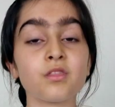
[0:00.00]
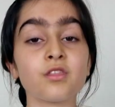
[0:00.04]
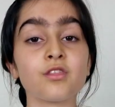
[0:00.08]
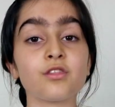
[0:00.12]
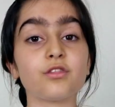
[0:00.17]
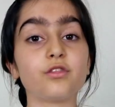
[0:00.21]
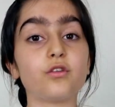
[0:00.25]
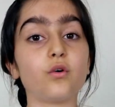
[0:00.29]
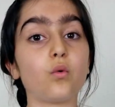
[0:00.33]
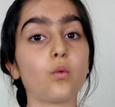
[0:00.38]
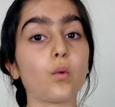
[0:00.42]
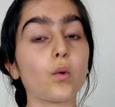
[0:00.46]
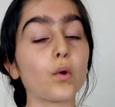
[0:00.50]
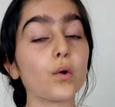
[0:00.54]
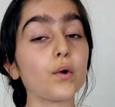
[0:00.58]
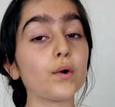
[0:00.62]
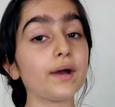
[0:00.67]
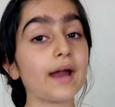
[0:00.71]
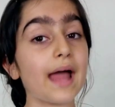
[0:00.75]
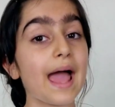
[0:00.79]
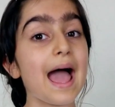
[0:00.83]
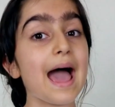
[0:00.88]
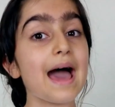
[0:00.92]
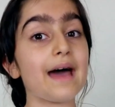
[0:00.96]
The word
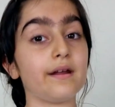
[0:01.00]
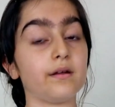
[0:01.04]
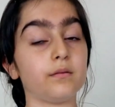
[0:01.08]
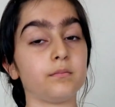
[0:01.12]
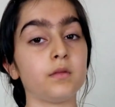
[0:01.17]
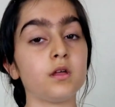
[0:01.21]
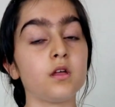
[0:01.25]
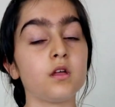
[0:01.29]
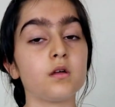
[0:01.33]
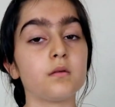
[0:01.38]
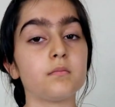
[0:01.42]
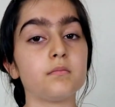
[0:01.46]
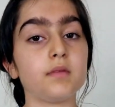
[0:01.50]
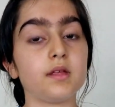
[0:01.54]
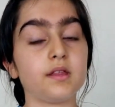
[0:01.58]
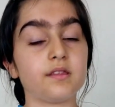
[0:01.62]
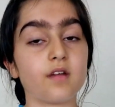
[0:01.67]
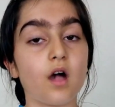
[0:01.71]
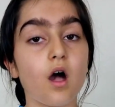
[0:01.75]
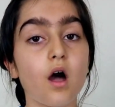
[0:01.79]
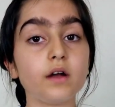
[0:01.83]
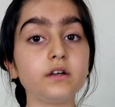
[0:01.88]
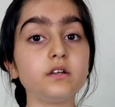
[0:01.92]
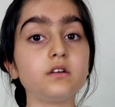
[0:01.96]
atom means
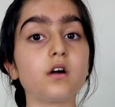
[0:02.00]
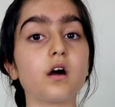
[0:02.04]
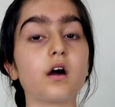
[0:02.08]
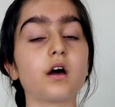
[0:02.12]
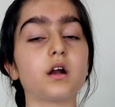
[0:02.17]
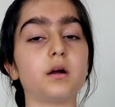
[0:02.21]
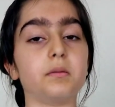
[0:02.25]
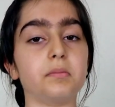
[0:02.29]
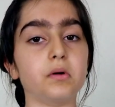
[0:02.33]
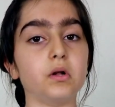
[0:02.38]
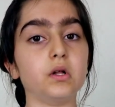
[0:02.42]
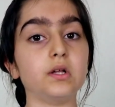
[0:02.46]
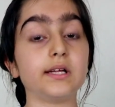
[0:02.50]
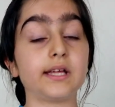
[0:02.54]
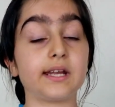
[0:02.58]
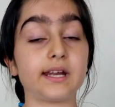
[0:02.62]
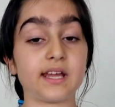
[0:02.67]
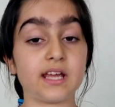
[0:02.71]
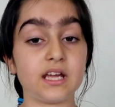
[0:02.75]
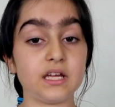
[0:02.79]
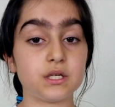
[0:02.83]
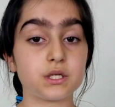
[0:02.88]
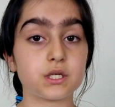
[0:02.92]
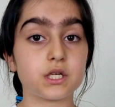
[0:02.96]
uncuttable in
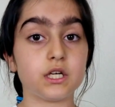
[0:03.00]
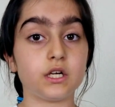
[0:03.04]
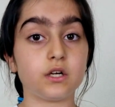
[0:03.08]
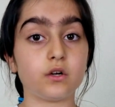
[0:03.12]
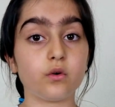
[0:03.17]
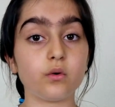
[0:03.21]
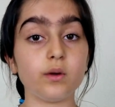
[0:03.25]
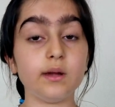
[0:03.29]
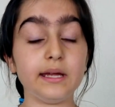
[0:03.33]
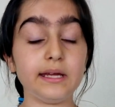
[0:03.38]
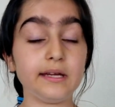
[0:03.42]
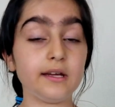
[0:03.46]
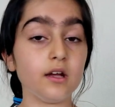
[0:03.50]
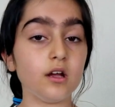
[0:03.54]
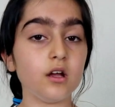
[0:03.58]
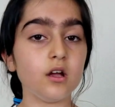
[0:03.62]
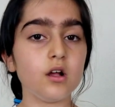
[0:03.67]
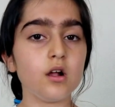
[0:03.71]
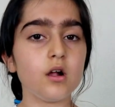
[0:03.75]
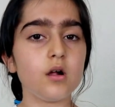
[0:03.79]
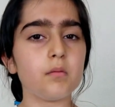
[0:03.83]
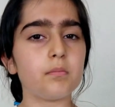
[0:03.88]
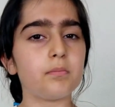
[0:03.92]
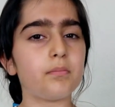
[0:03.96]
ancient Greek,
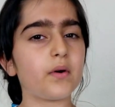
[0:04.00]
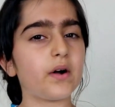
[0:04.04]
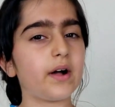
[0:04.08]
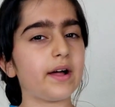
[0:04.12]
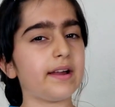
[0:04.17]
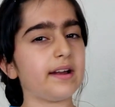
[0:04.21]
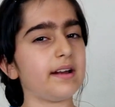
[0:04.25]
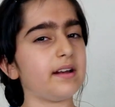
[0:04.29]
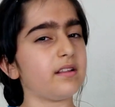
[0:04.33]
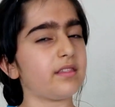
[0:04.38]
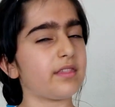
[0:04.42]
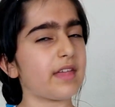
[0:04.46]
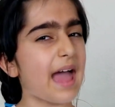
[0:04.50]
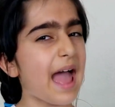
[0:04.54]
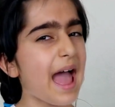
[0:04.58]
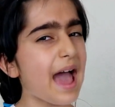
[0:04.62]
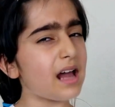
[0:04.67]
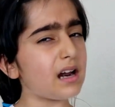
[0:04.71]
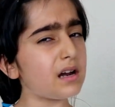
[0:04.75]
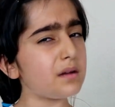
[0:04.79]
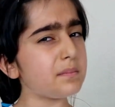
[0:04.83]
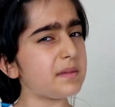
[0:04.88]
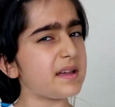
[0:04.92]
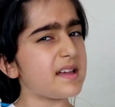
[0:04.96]
but the
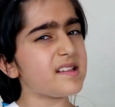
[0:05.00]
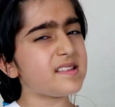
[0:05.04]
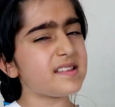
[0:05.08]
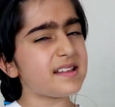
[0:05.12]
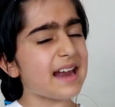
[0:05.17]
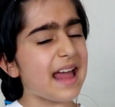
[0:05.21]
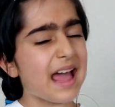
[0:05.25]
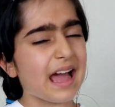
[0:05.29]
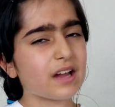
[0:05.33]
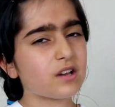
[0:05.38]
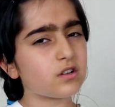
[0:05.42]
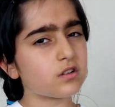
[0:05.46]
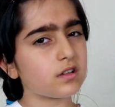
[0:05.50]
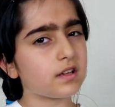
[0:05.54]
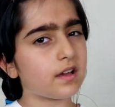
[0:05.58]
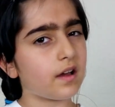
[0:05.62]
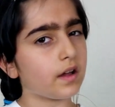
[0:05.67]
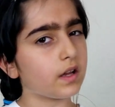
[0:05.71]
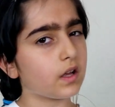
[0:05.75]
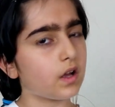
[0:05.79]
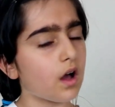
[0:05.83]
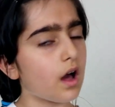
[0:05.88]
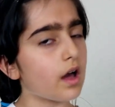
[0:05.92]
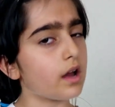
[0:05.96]
atom isn't actually
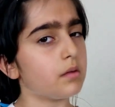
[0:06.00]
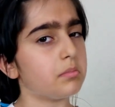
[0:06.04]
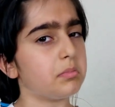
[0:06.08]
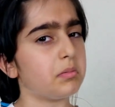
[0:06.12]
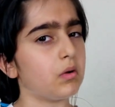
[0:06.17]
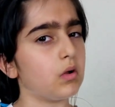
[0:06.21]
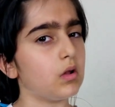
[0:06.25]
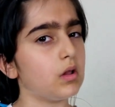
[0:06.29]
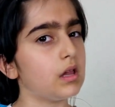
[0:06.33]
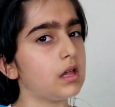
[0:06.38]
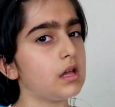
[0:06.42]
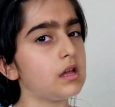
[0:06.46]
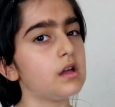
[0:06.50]
uncuttable.